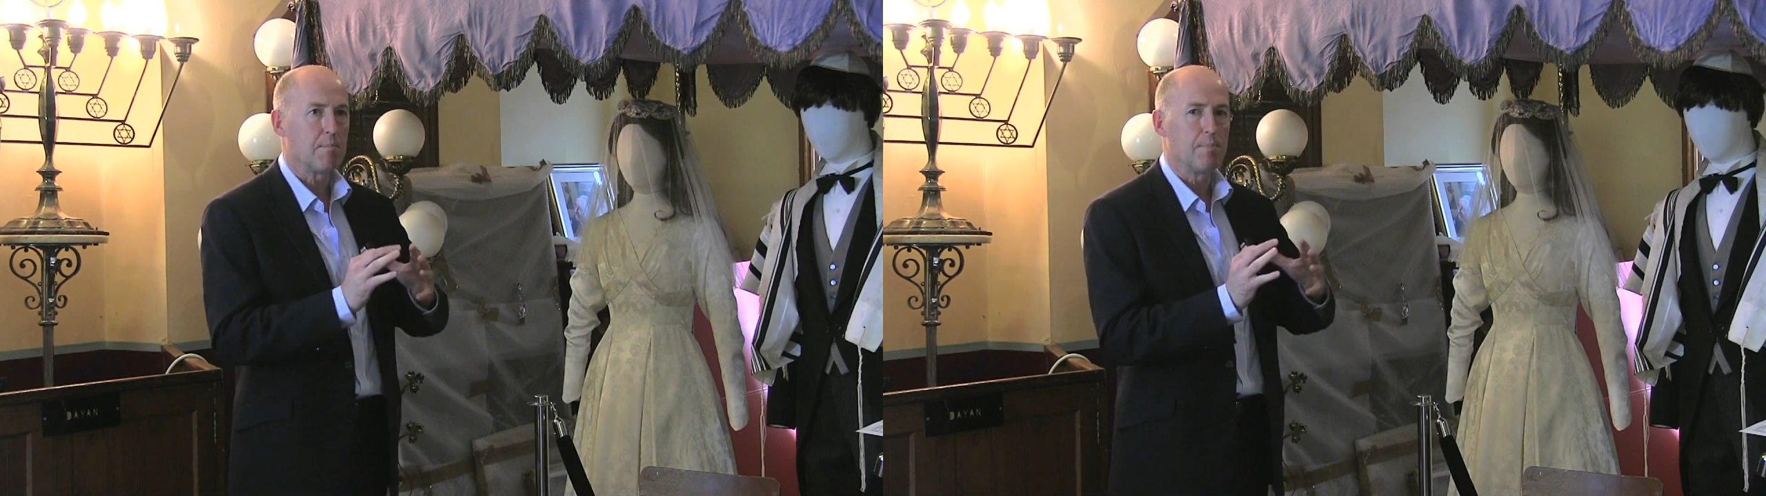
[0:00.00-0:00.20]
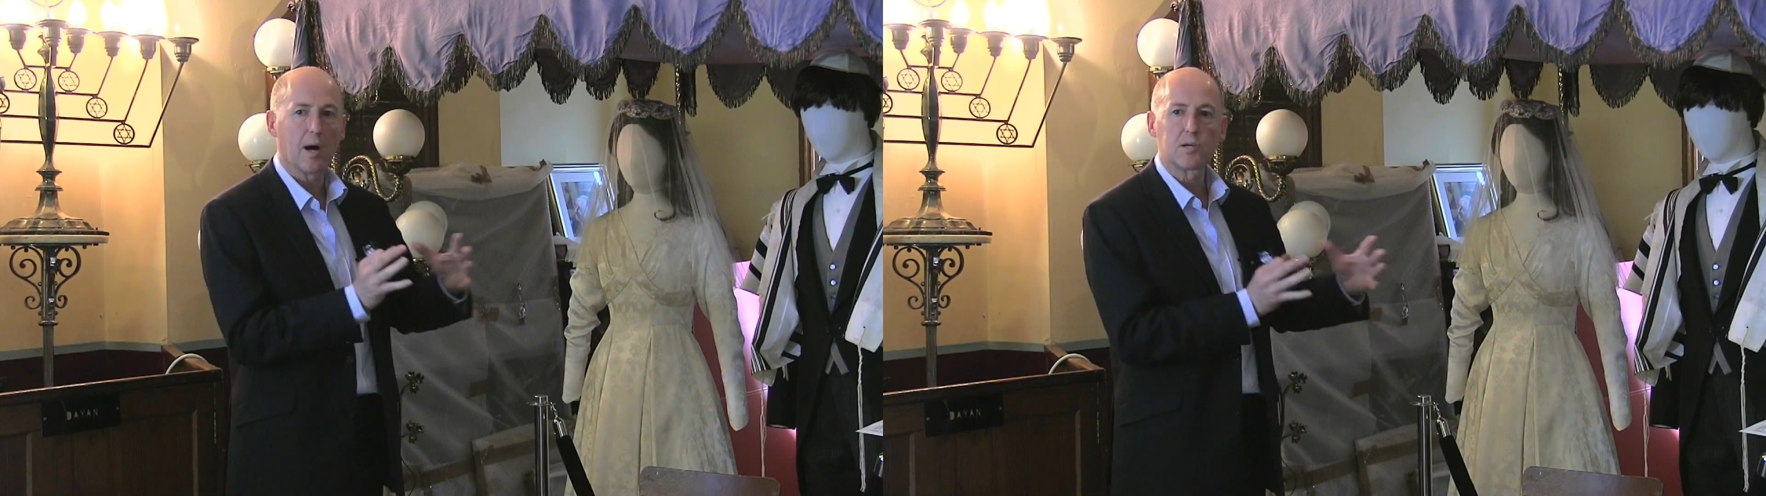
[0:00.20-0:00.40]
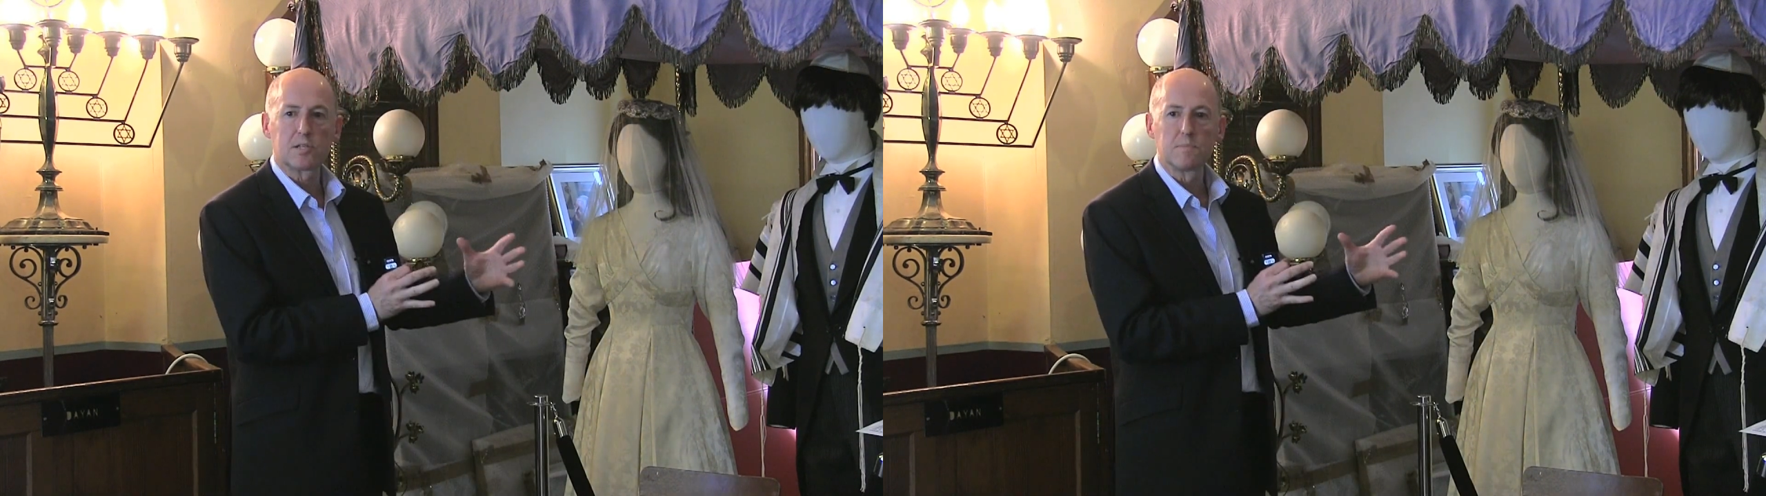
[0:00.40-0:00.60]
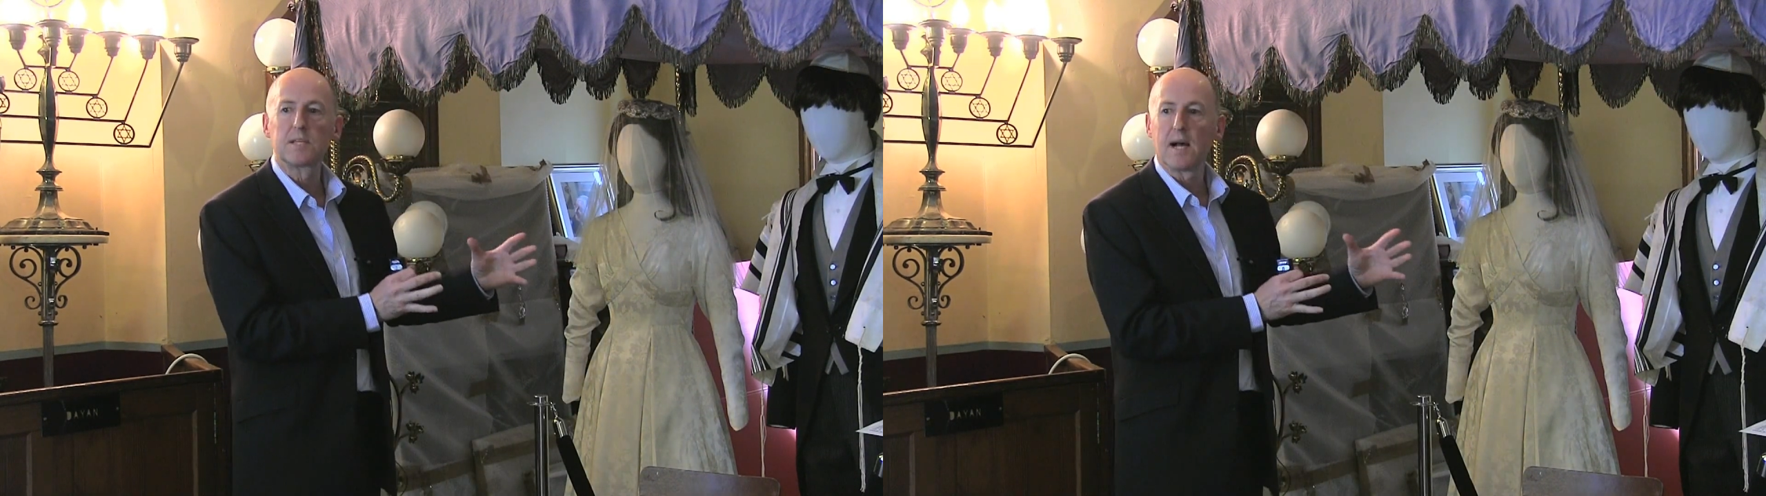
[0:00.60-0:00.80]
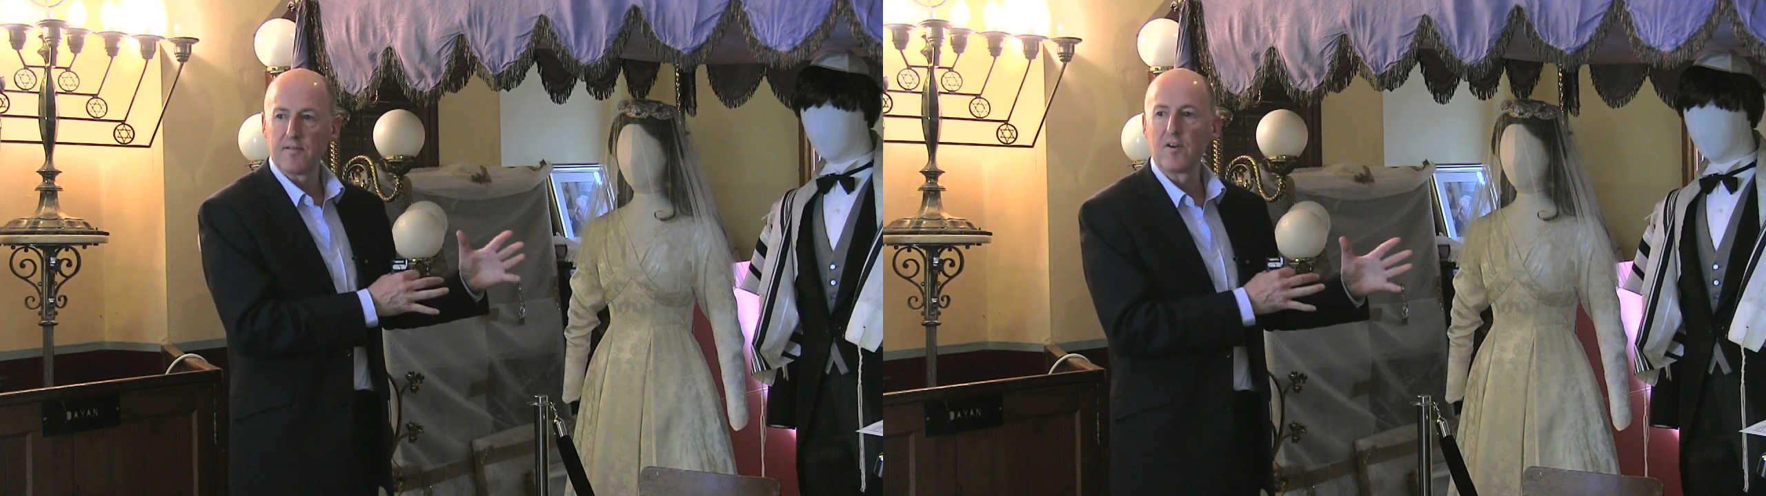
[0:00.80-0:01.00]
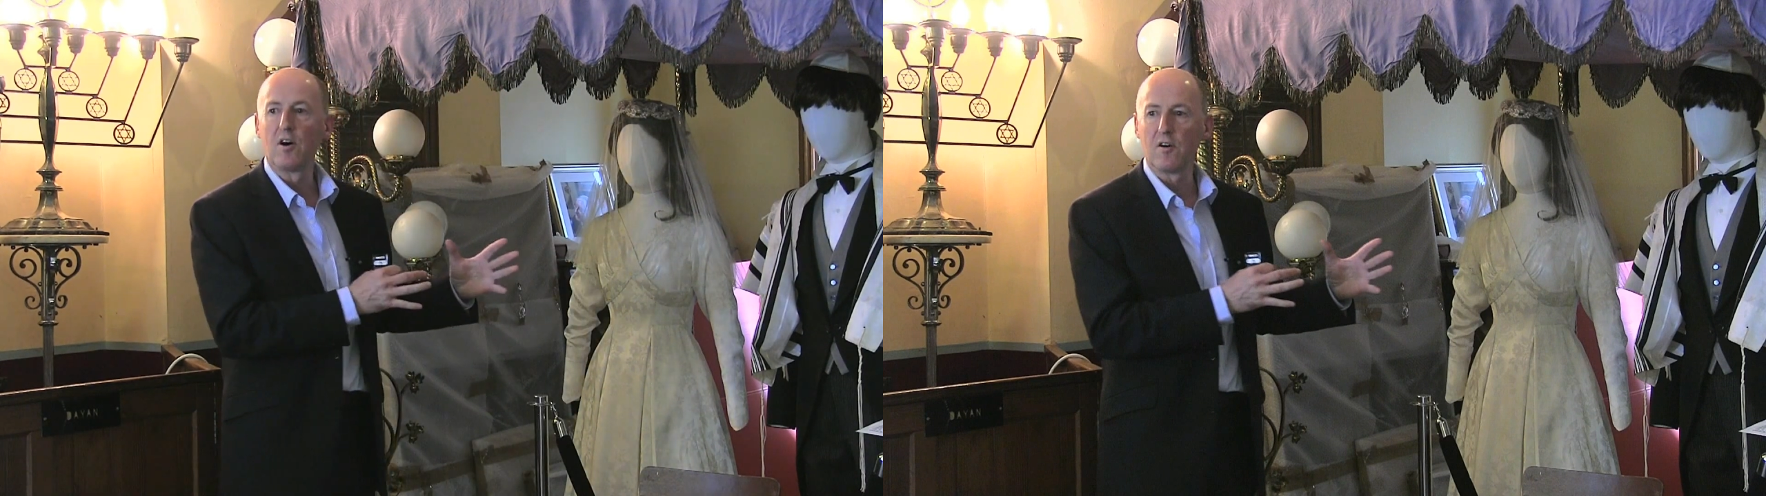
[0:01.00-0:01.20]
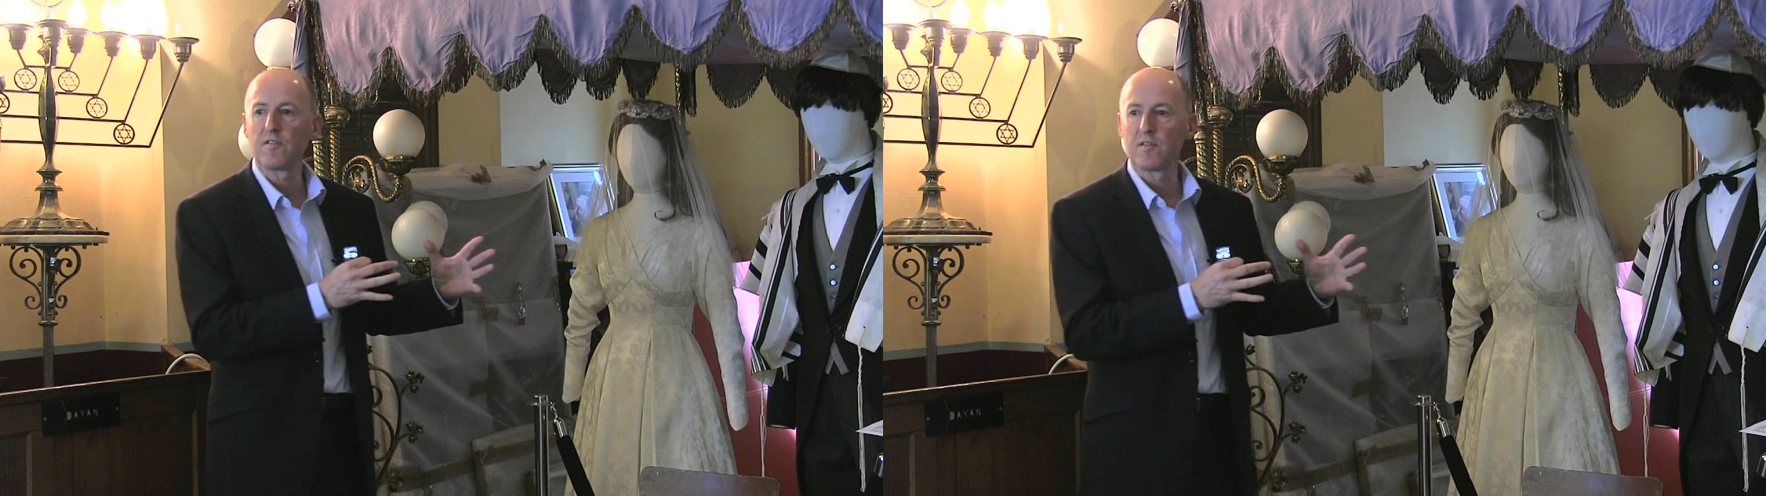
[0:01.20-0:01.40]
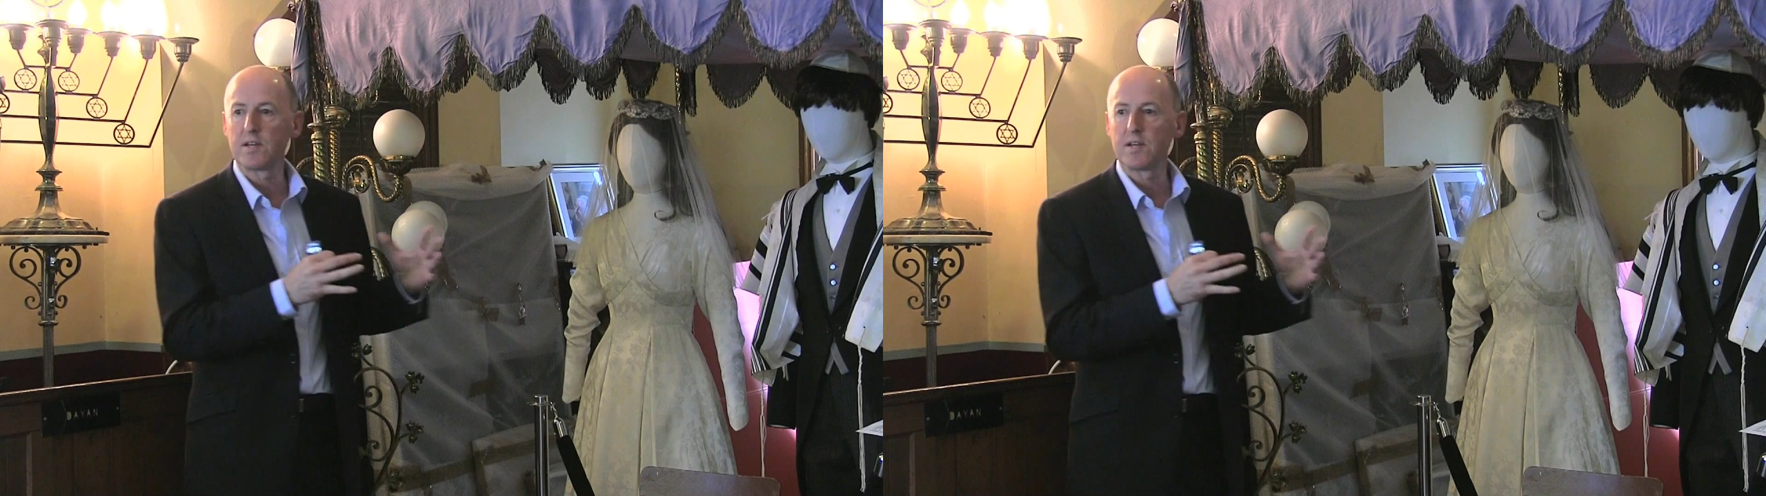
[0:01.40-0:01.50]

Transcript: box himself off